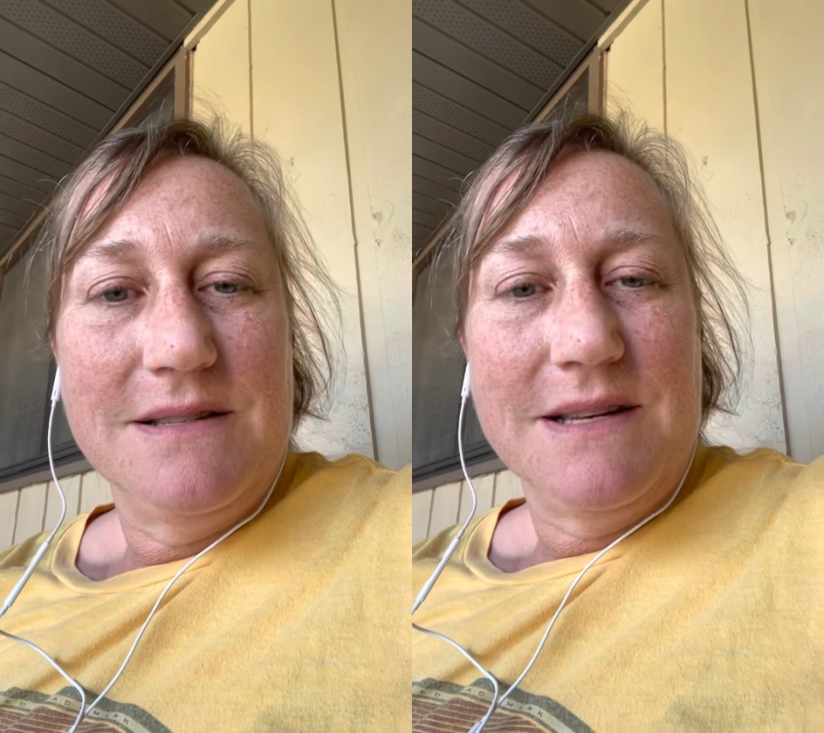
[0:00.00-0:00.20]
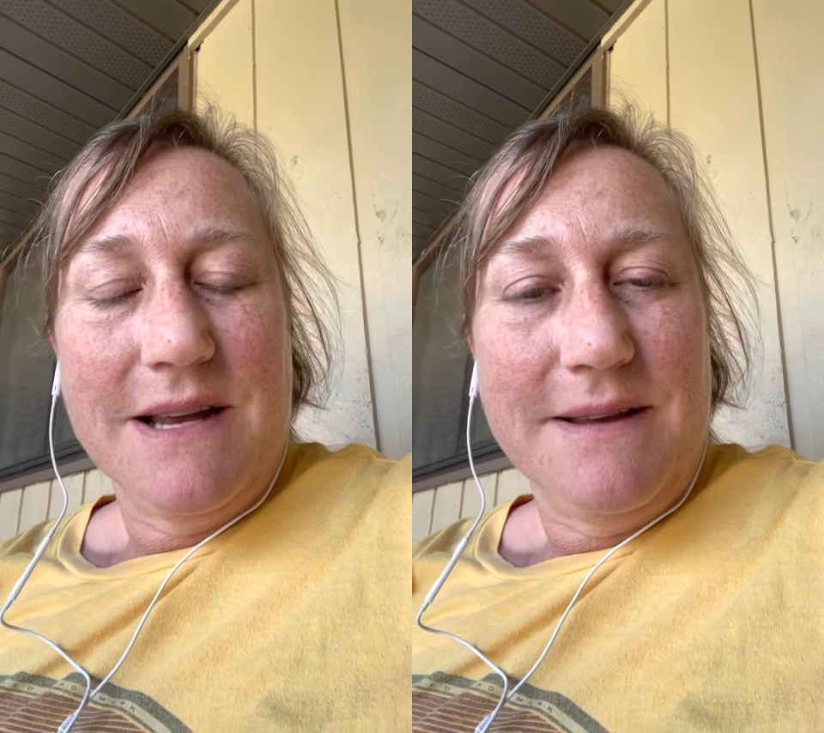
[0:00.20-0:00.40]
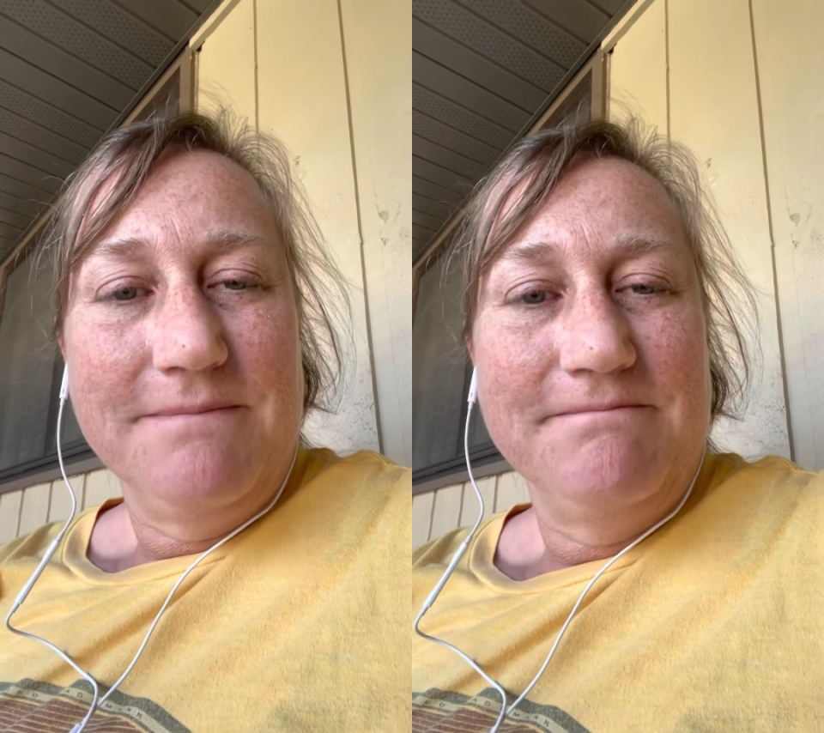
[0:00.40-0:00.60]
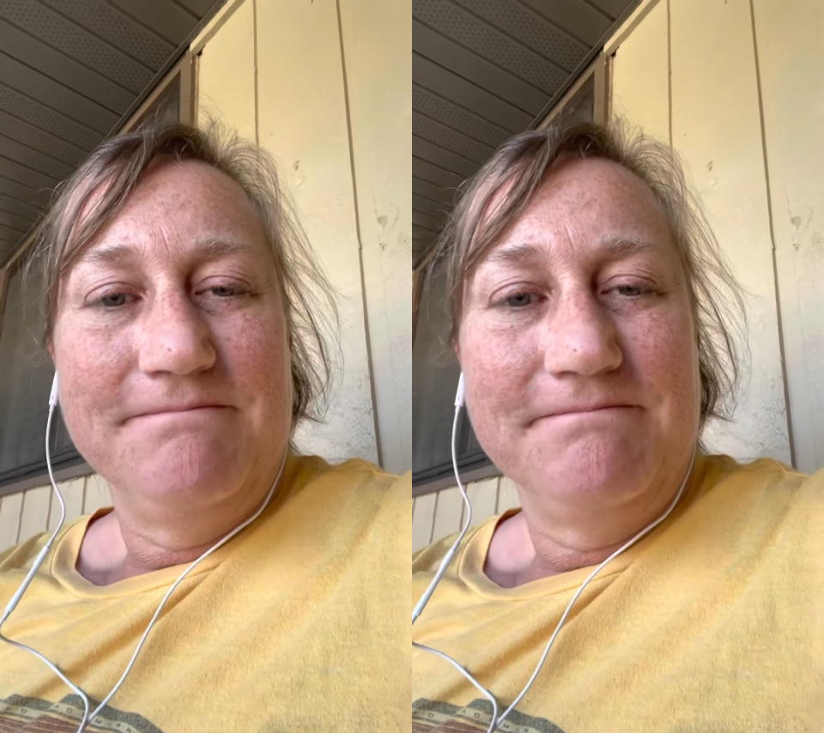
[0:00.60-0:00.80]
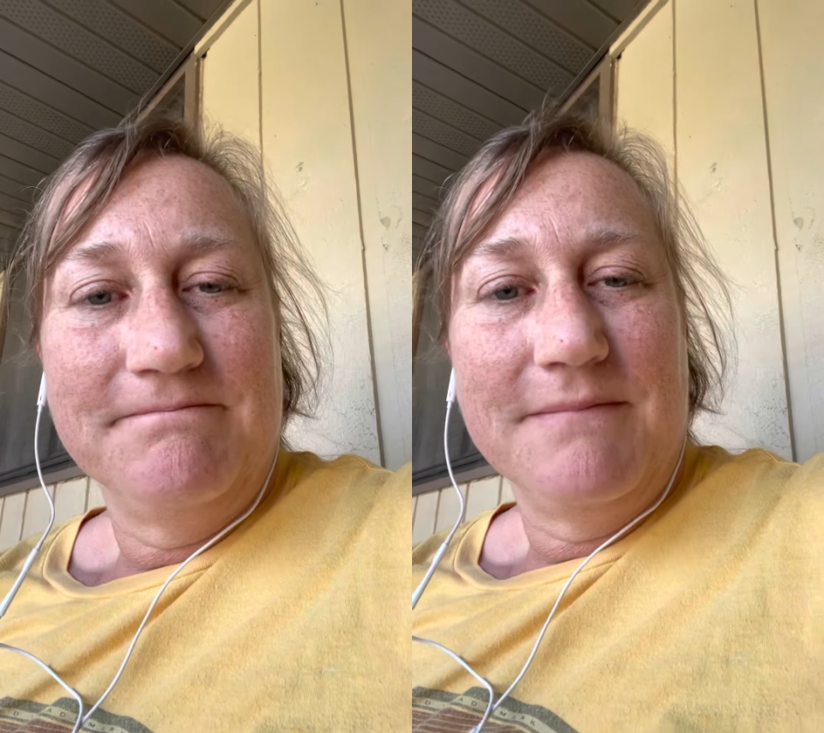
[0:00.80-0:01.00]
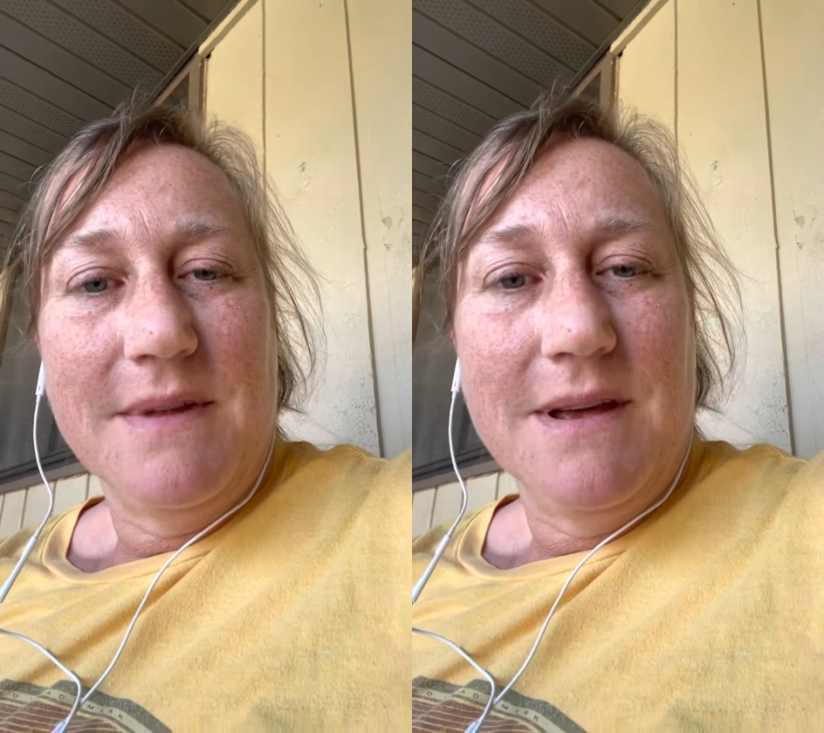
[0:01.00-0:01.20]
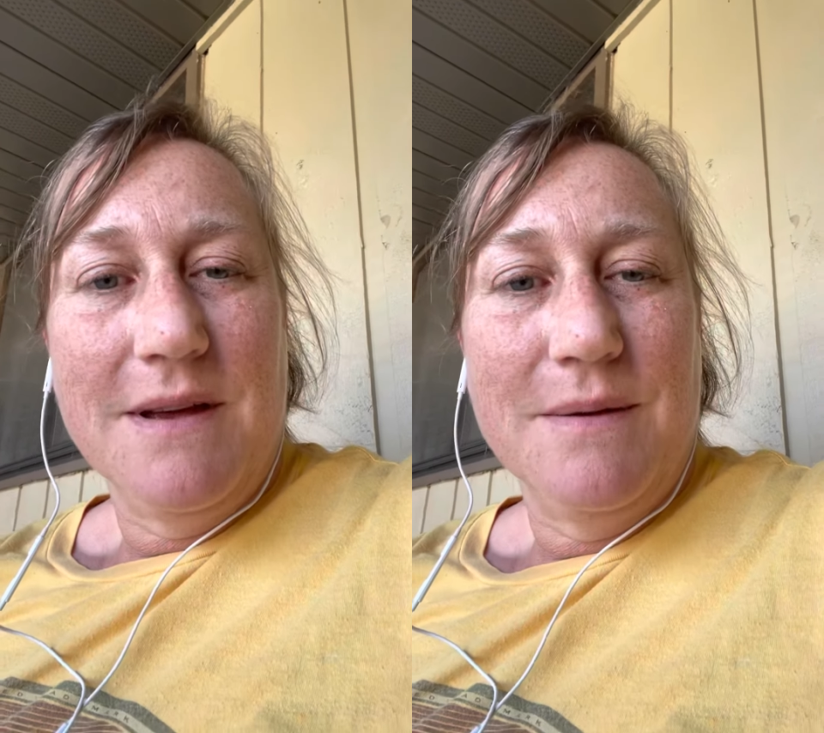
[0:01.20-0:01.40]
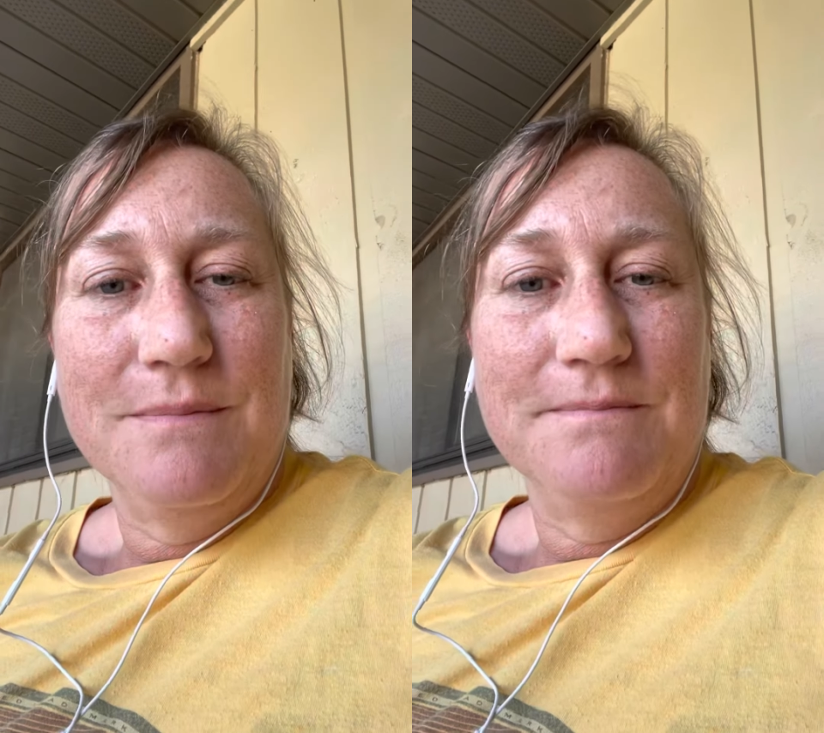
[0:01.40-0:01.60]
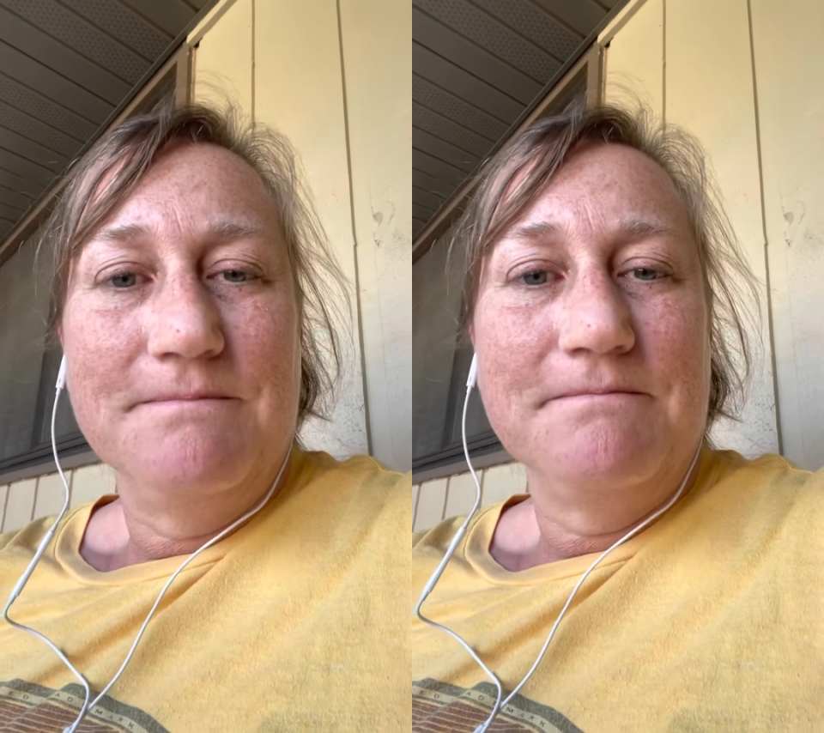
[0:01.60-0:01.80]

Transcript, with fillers: today. Um,